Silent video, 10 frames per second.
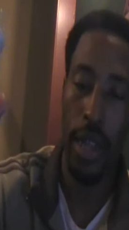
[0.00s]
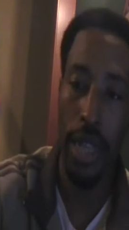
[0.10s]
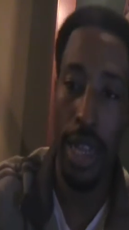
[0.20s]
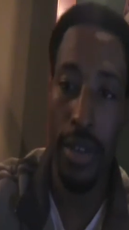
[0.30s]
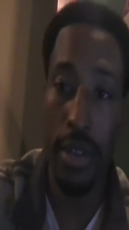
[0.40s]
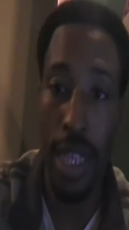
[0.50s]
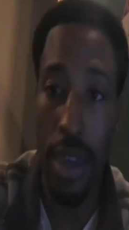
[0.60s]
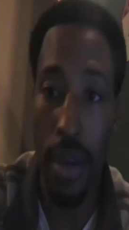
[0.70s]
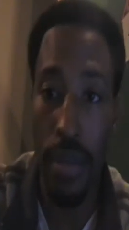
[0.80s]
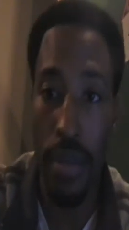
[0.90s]
Now this looks like
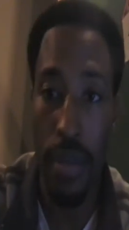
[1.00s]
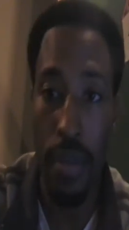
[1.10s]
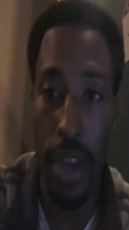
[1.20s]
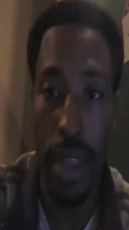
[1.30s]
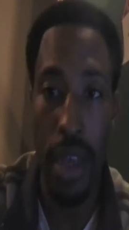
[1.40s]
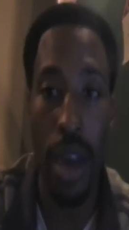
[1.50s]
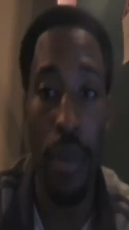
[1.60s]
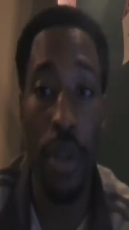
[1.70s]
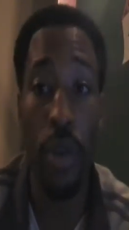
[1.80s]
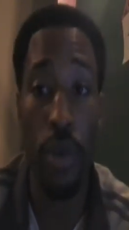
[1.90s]
a regular
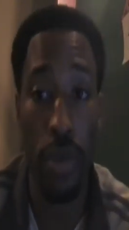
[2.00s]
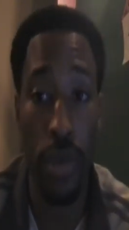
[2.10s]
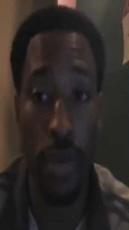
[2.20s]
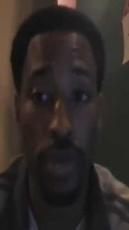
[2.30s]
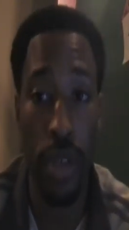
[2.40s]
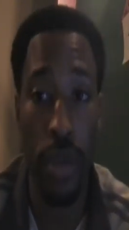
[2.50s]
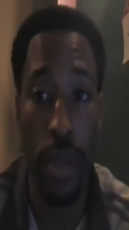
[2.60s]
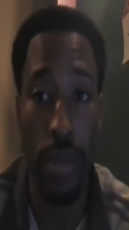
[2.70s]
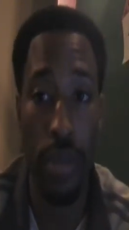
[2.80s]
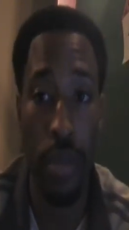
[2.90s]
cup of noodles. That's what
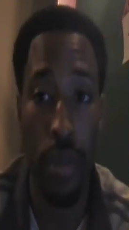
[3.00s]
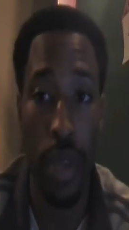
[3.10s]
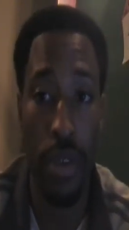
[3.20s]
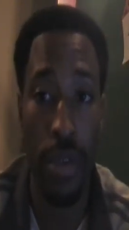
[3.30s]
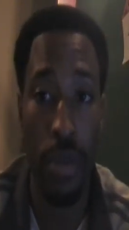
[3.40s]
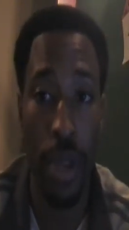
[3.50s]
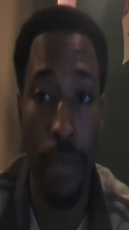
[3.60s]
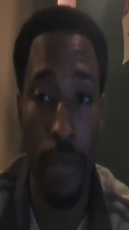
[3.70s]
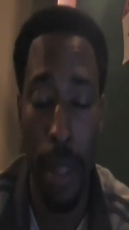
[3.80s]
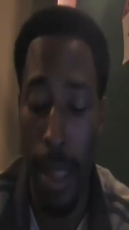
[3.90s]
it appears to be.
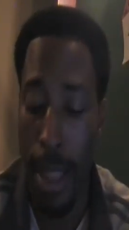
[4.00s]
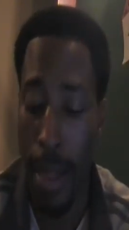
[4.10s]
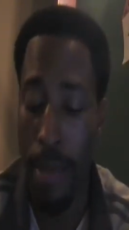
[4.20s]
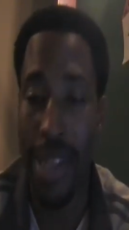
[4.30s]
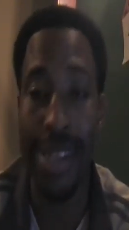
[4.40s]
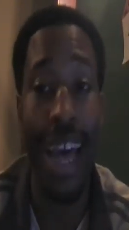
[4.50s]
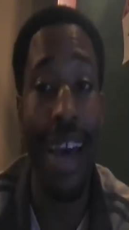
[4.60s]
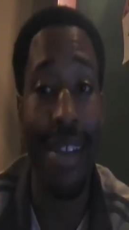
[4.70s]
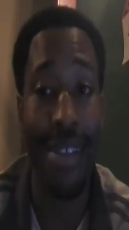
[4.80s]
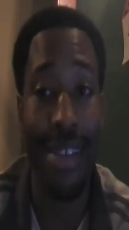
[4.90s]
But it's
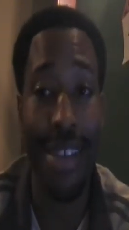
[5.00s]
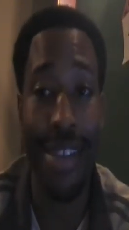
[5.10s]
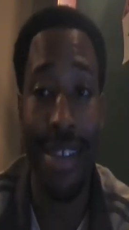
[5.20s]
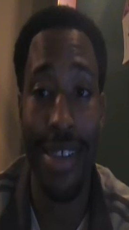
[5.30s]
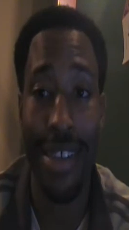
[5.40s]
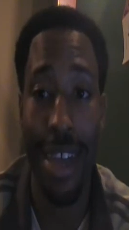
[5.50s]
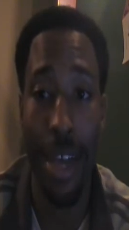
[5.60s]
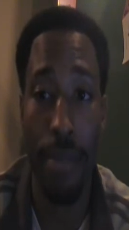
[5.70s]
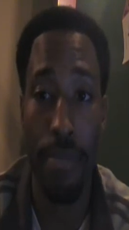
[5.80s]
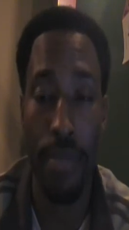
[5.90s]
not. This is um,